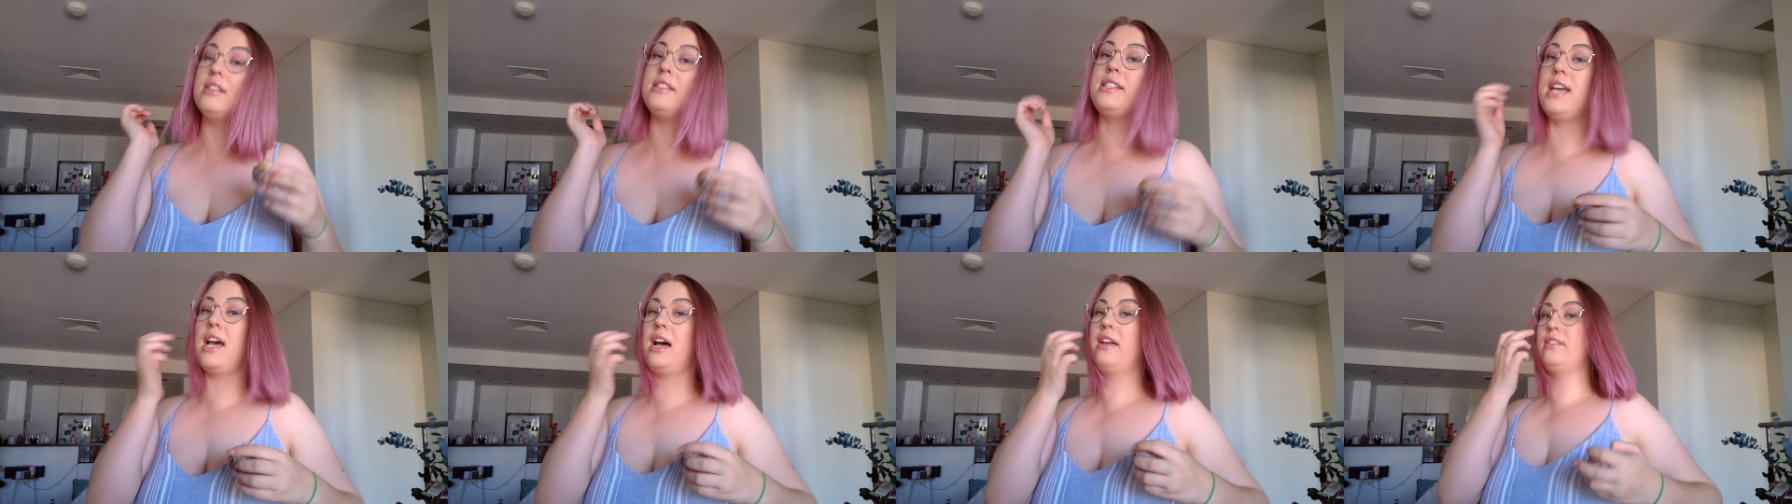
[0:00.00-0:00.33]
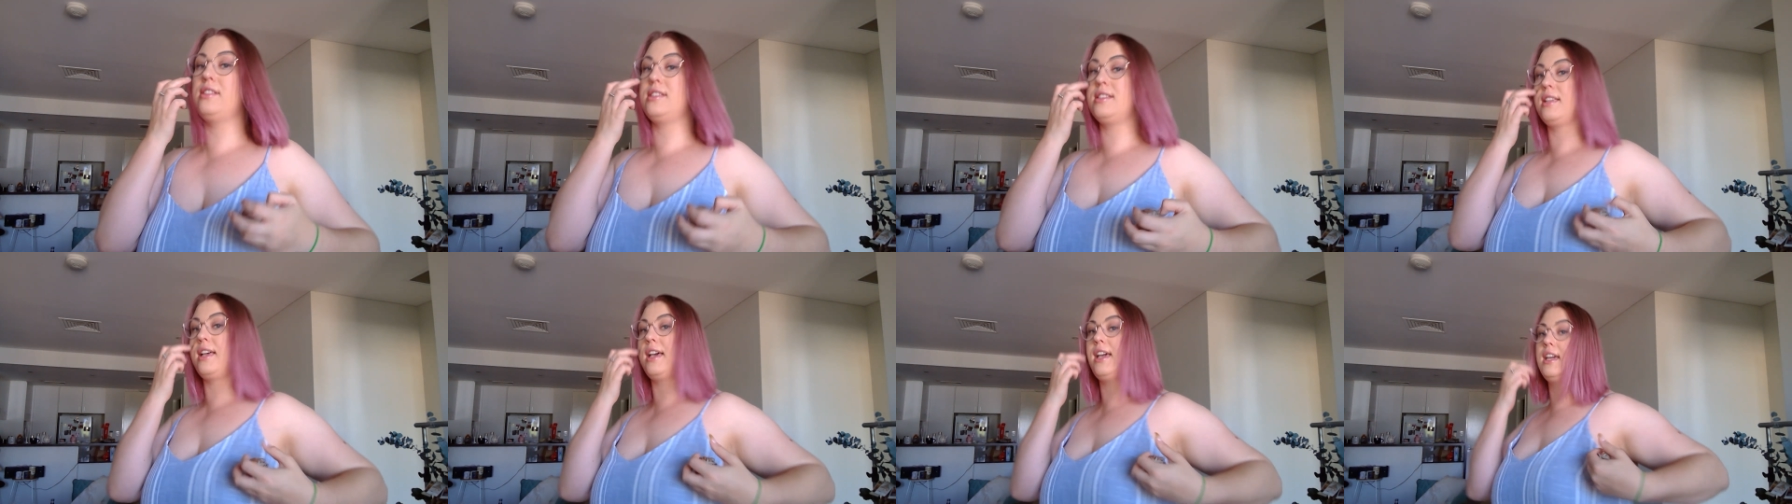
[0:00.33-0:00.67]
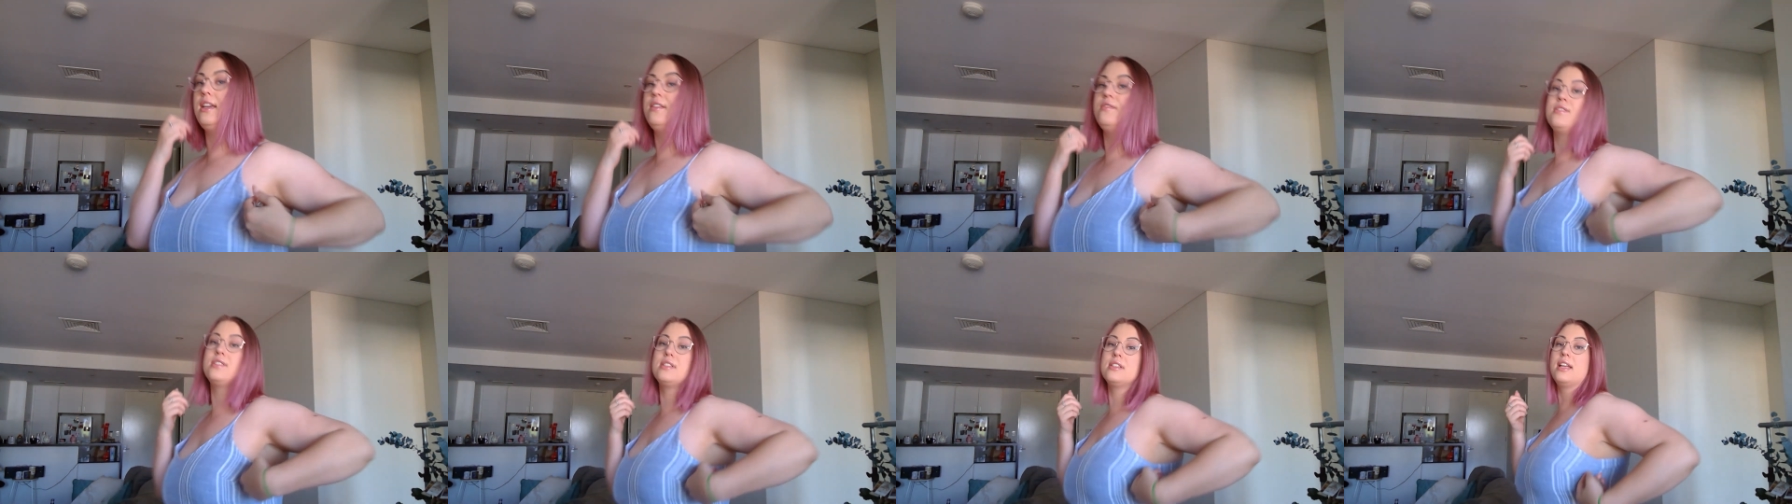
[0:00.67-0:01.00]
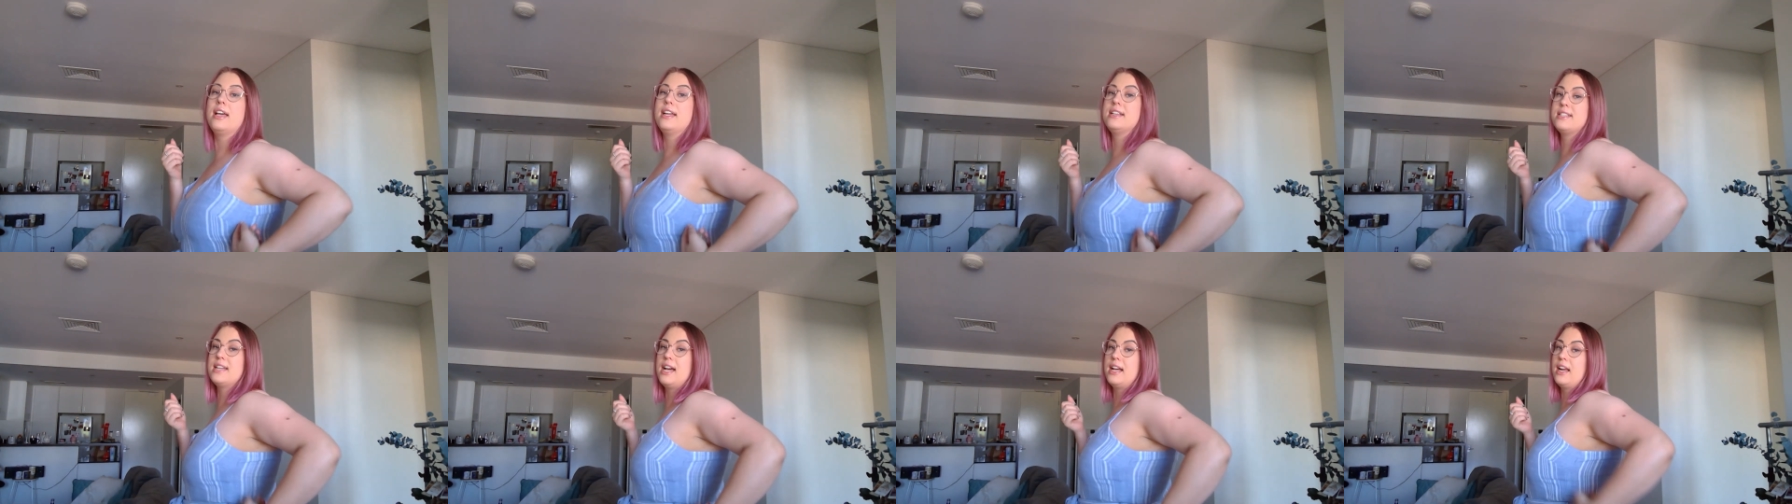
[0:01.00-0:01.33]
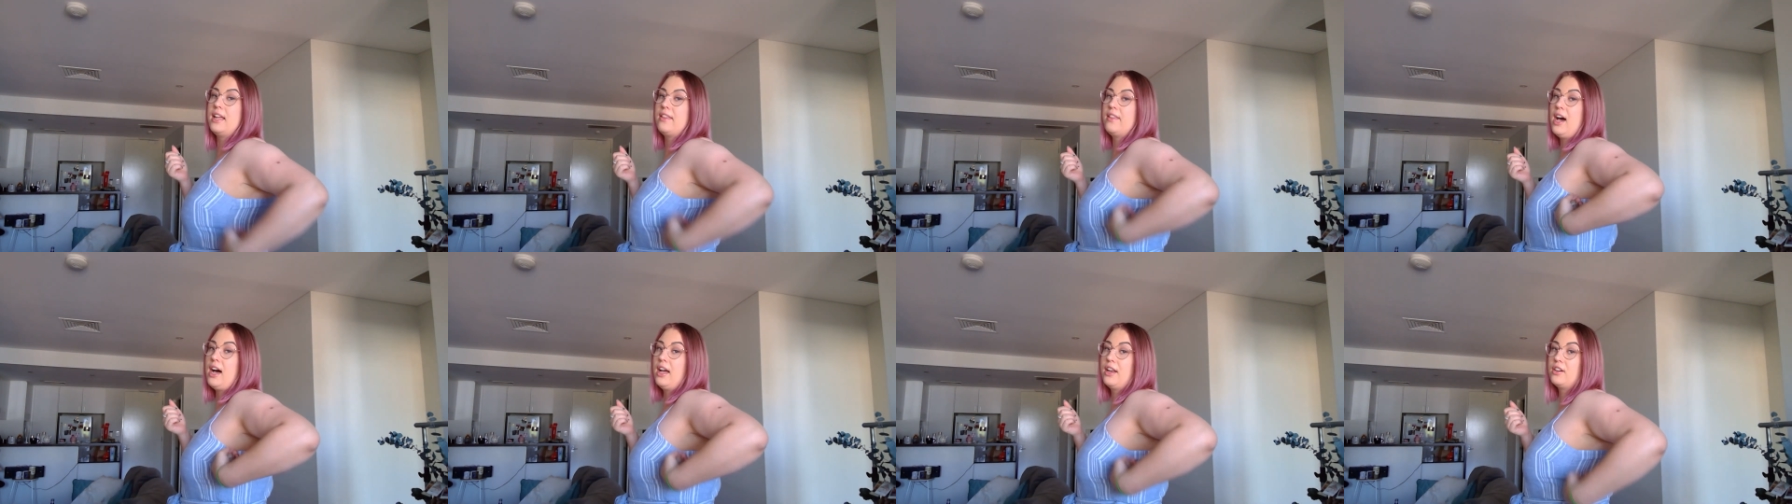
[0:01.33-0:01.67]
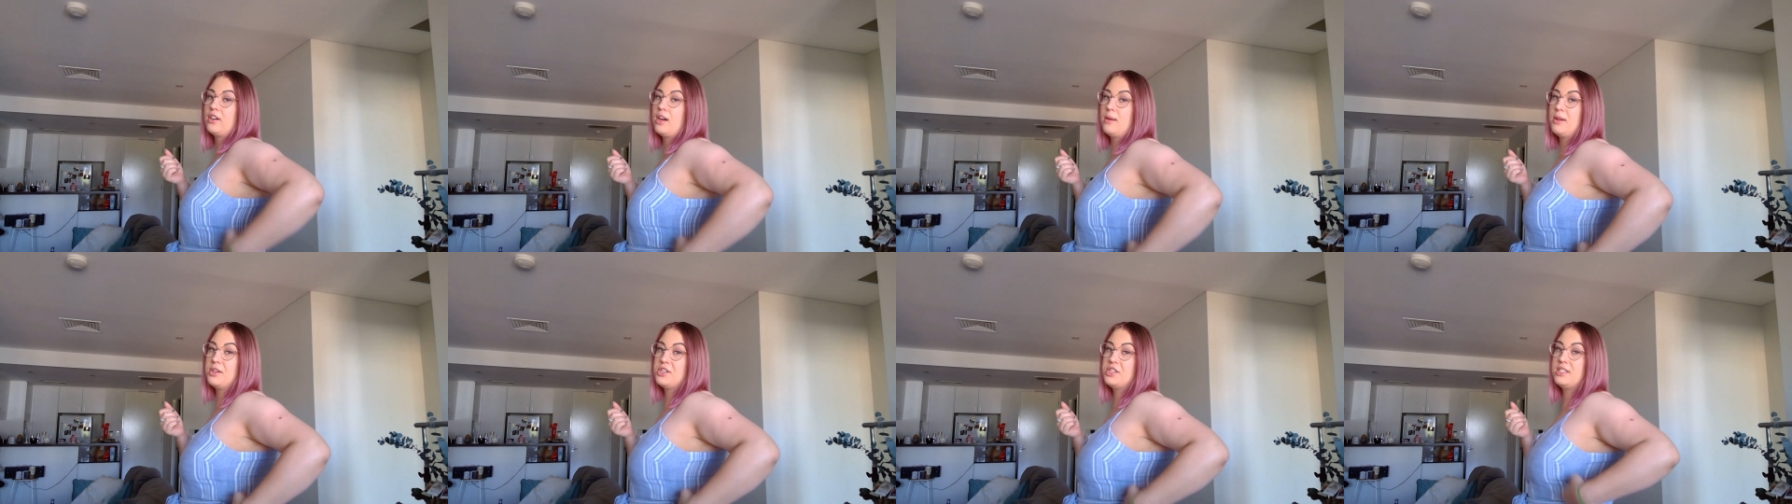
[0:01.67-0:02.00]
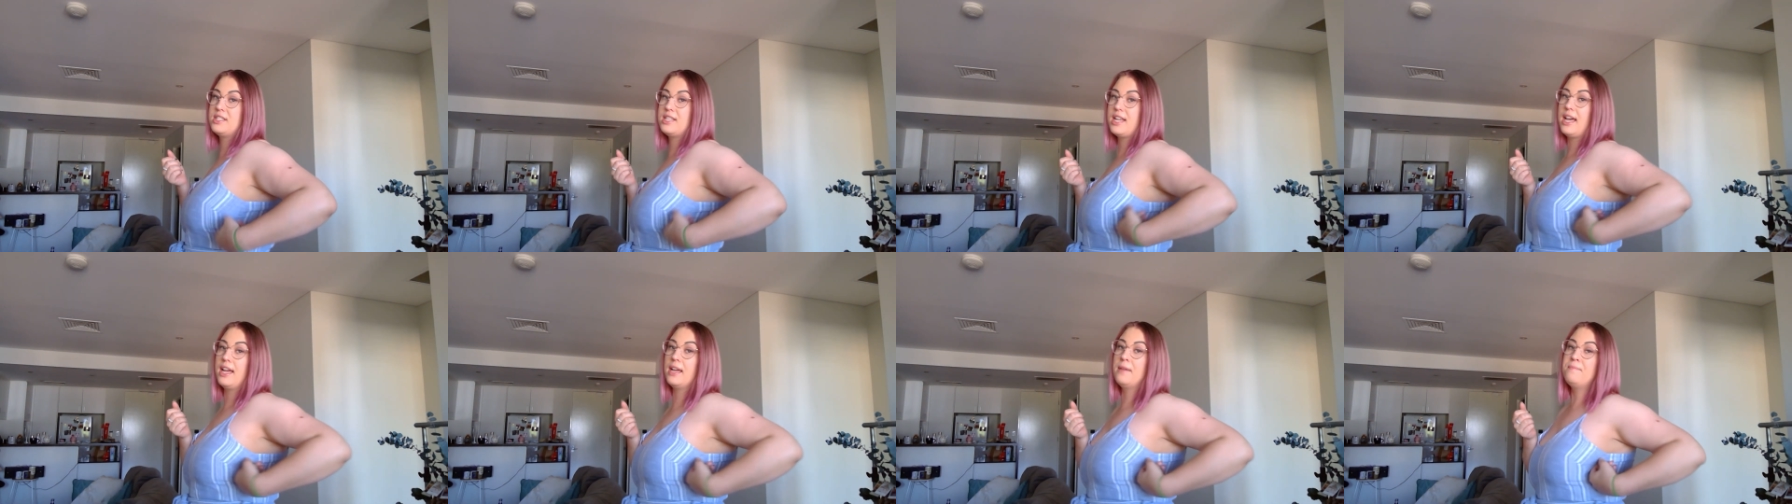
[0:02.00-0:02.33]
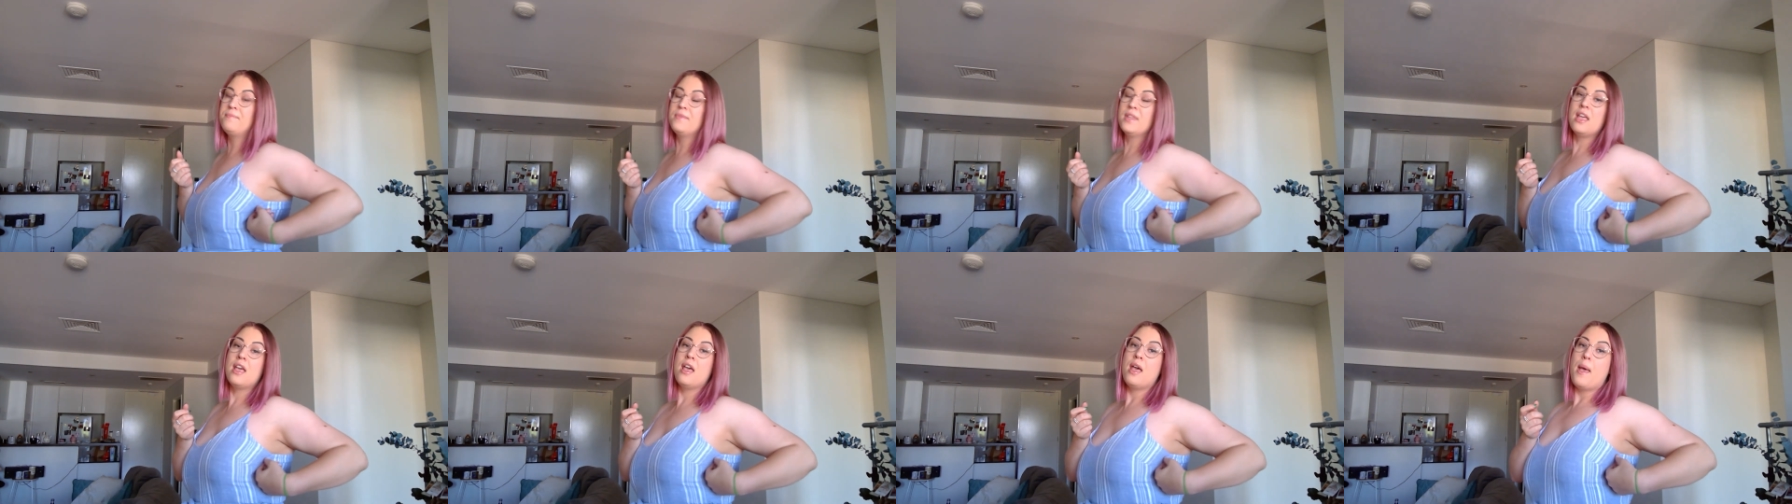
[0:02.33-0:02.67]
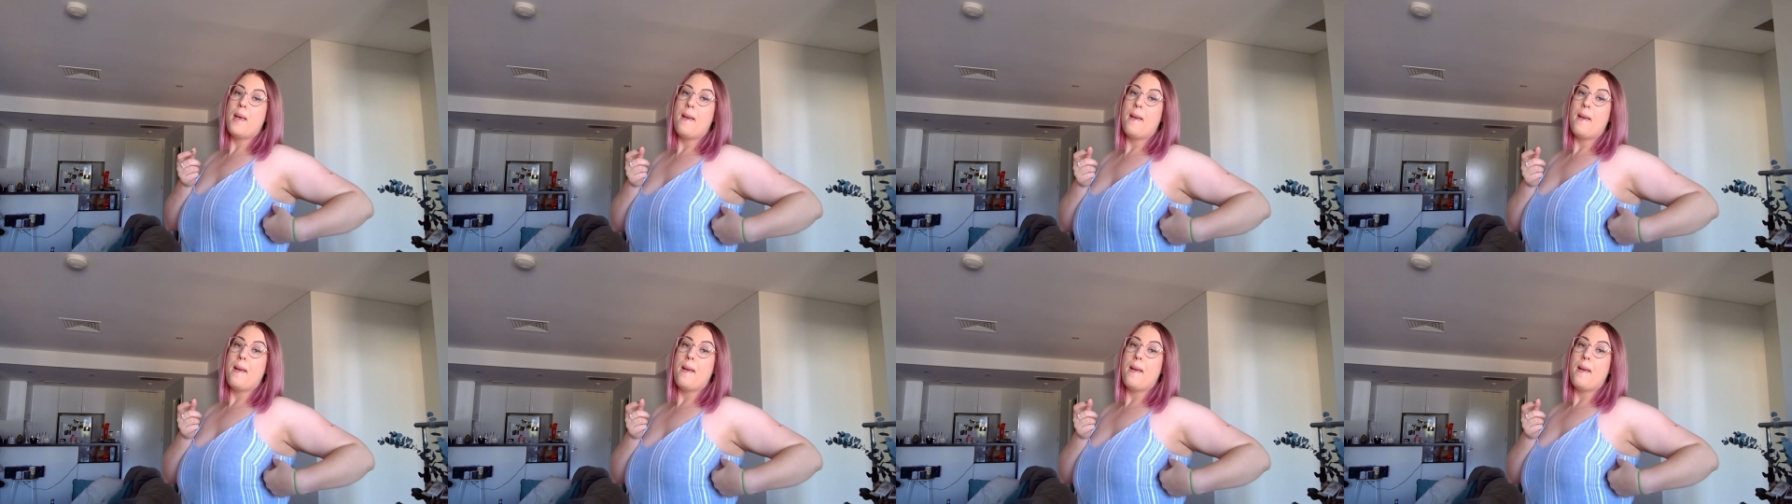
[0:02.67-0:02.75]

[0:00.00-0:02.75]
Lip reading: down the sleeves, like down at the underarm, I should say.